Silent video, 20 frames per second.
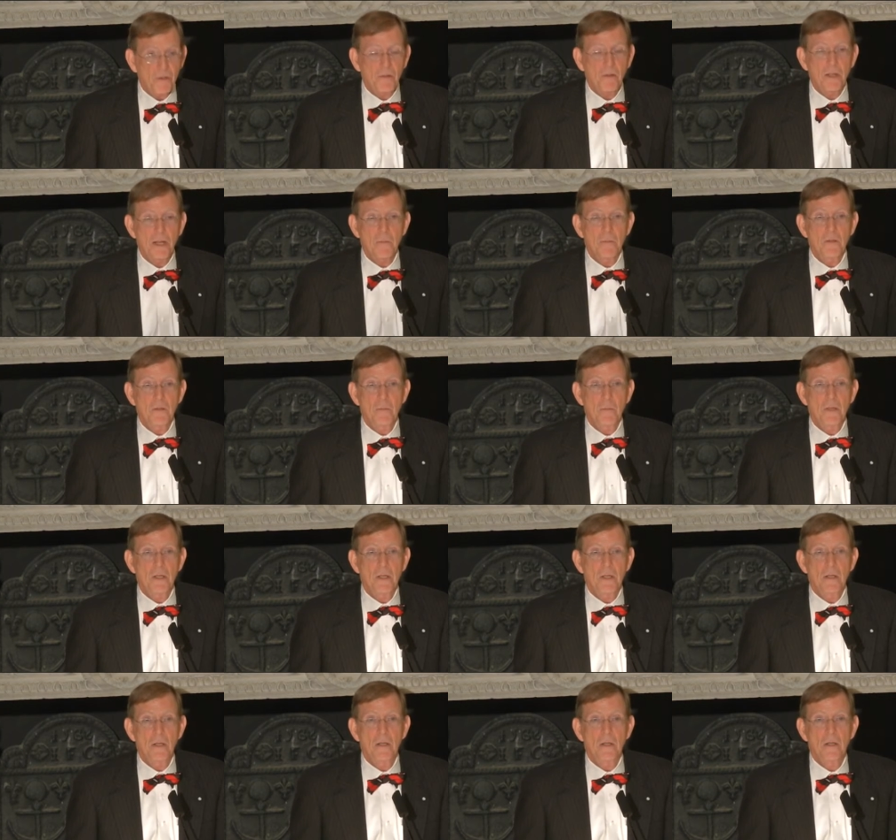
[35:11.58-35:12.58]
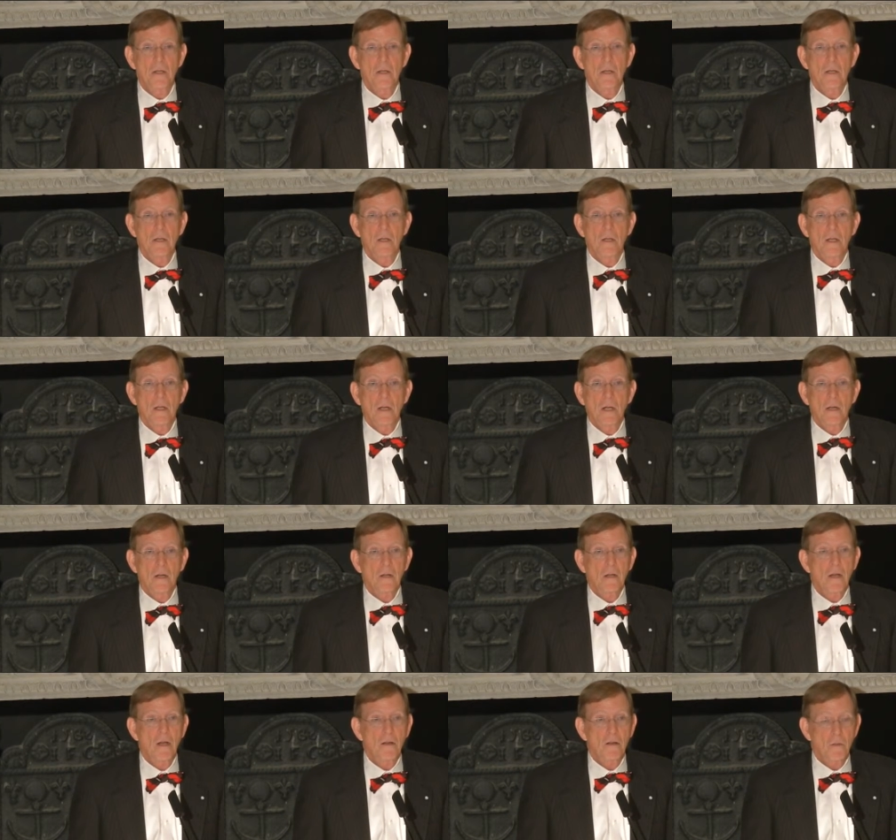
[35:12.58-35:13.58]
seemed to be a
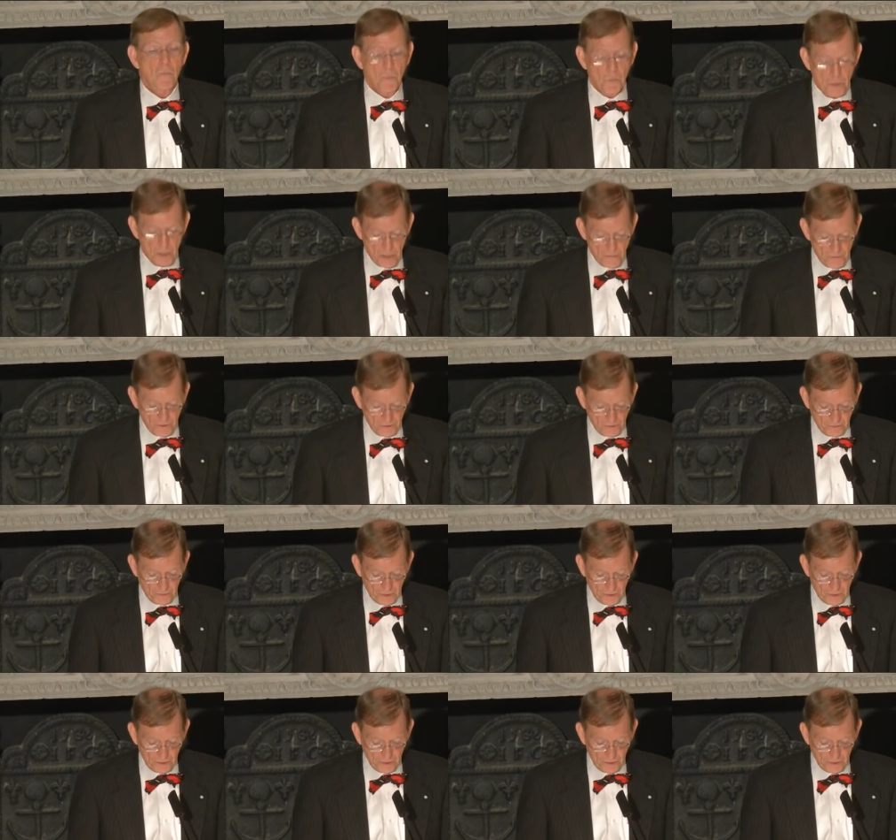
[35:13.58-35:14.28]
conquered province